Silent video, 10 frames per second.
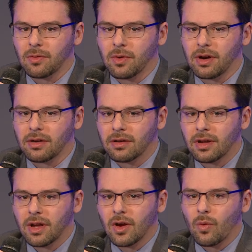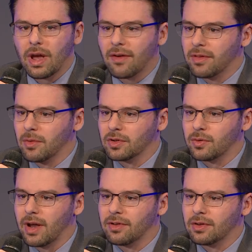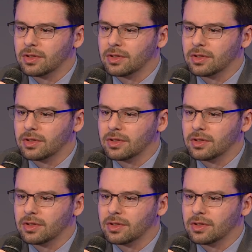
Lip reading: where we have the most revenue.